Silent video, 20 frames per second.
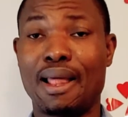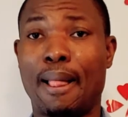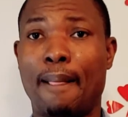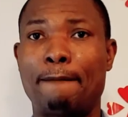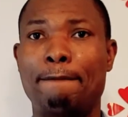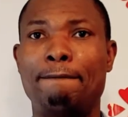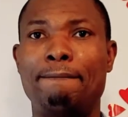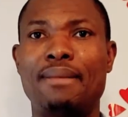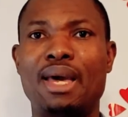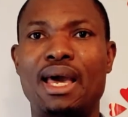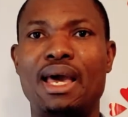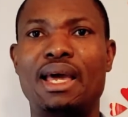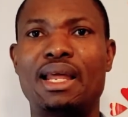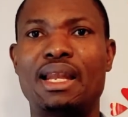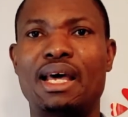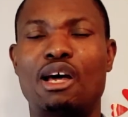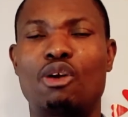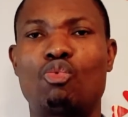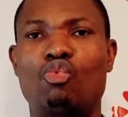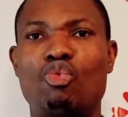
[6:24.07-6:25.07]
Men
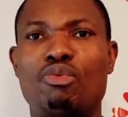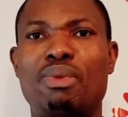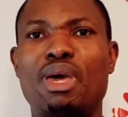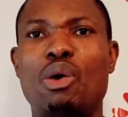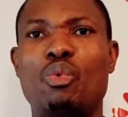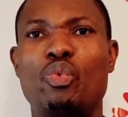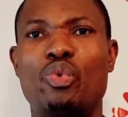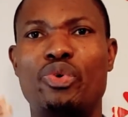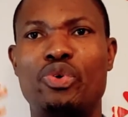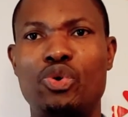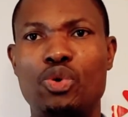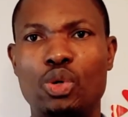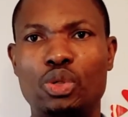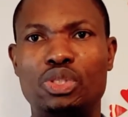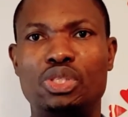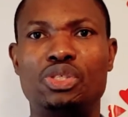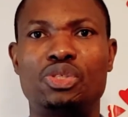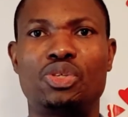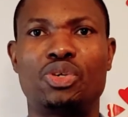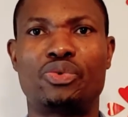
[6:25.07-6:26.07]
and women will
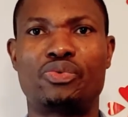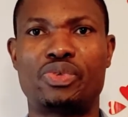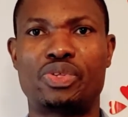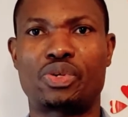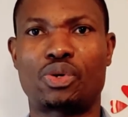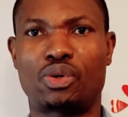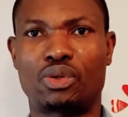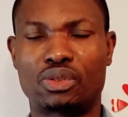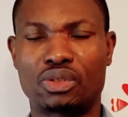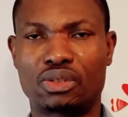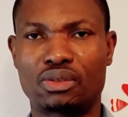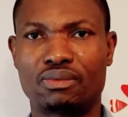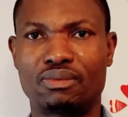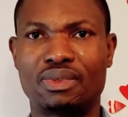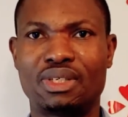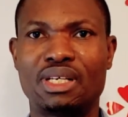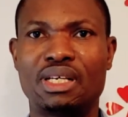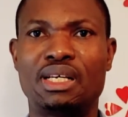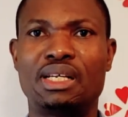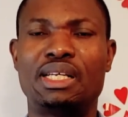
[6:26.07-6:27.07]
notice your results.
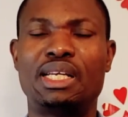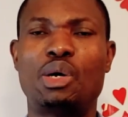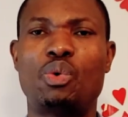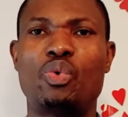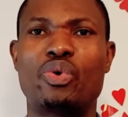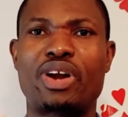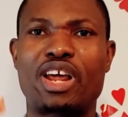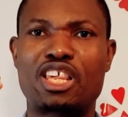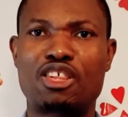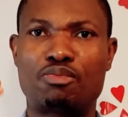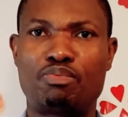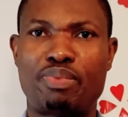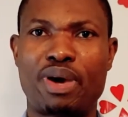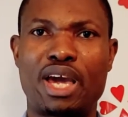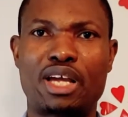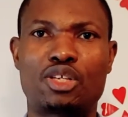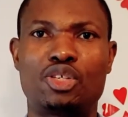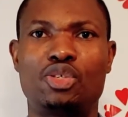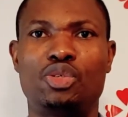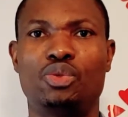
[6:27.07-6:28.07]
They will
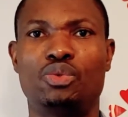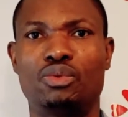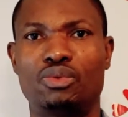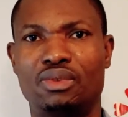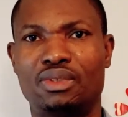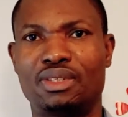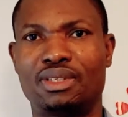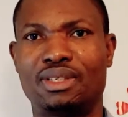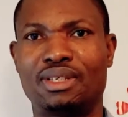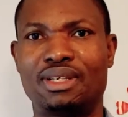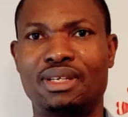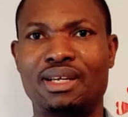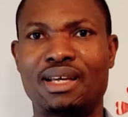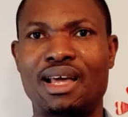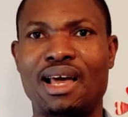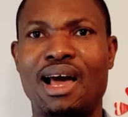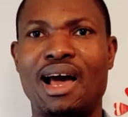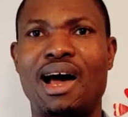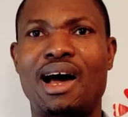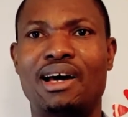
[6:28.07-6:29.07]
respect you
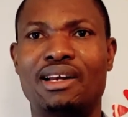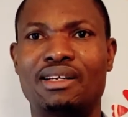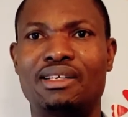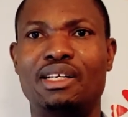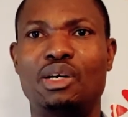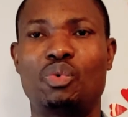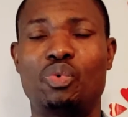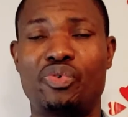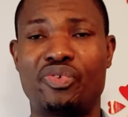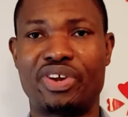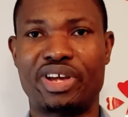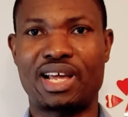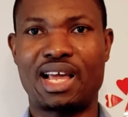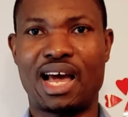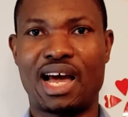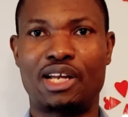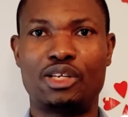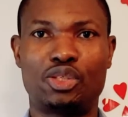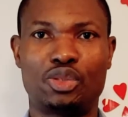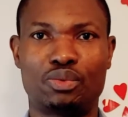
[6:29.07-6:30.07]
and they will
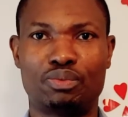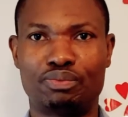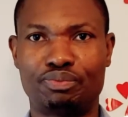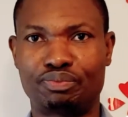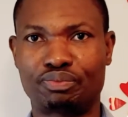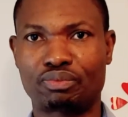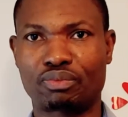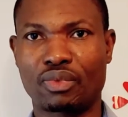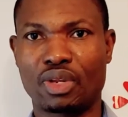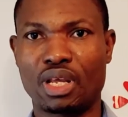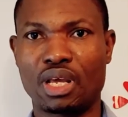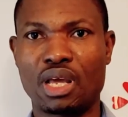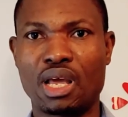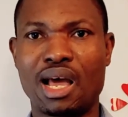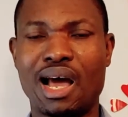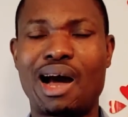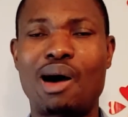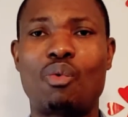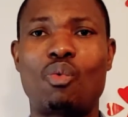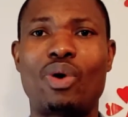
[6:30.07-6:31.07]
regard you.
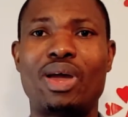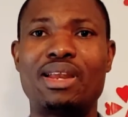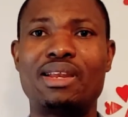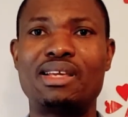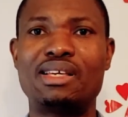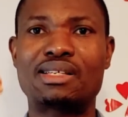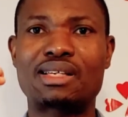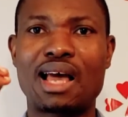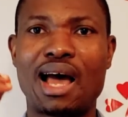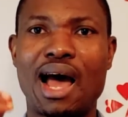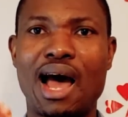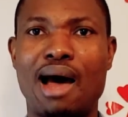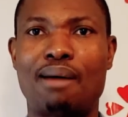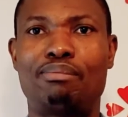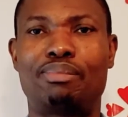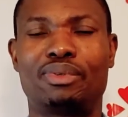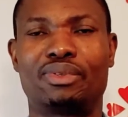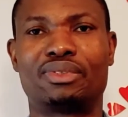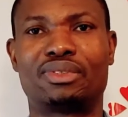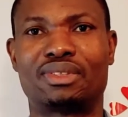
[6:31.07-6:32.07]
And when this
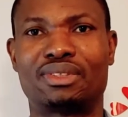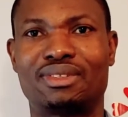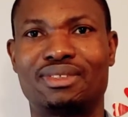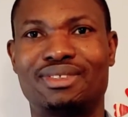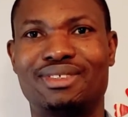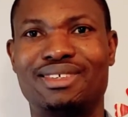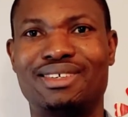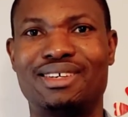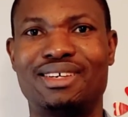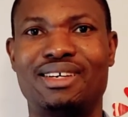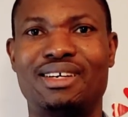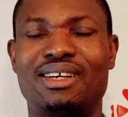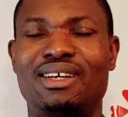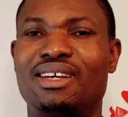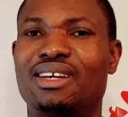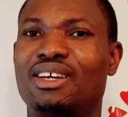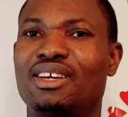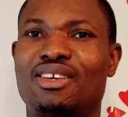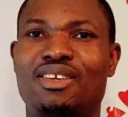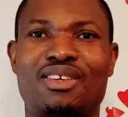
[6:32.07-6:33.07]
happens,
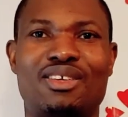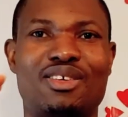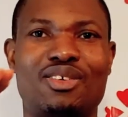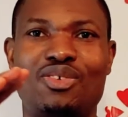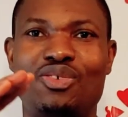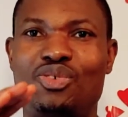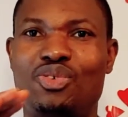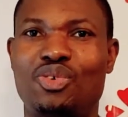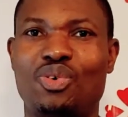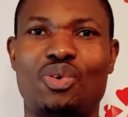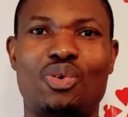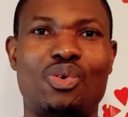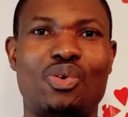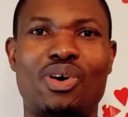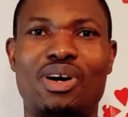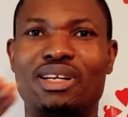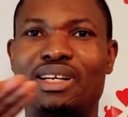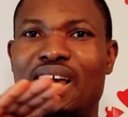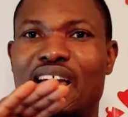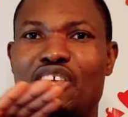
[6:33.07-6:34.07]

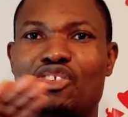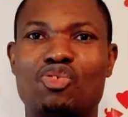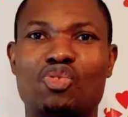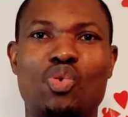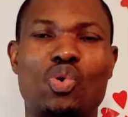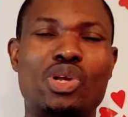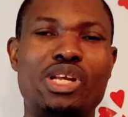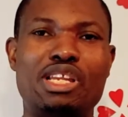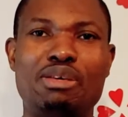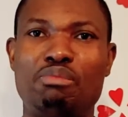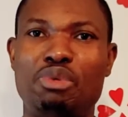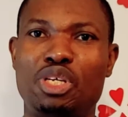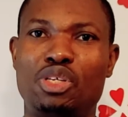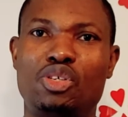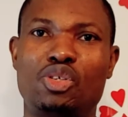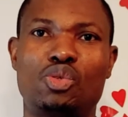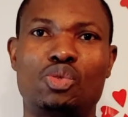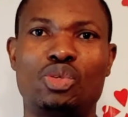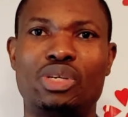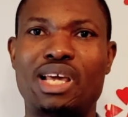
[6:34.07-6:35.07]
there is no limit
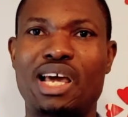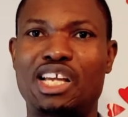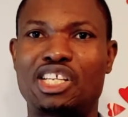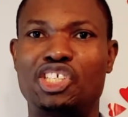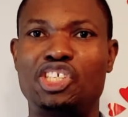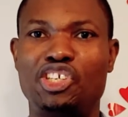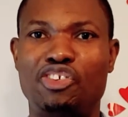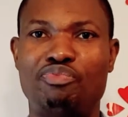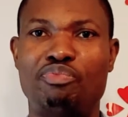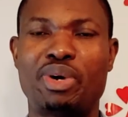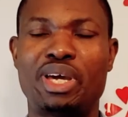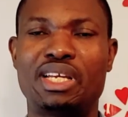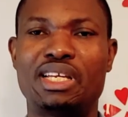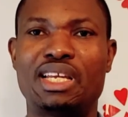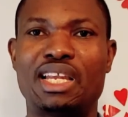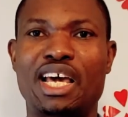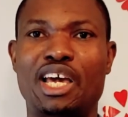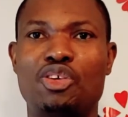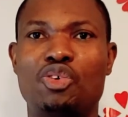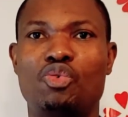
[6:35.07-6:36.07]
to the achievement
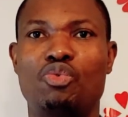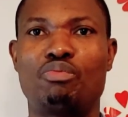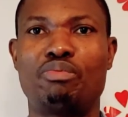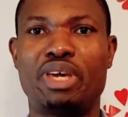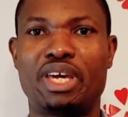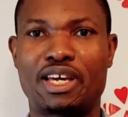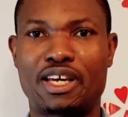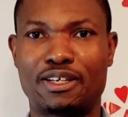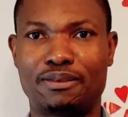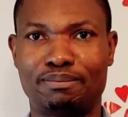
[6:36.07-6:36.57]
that you make.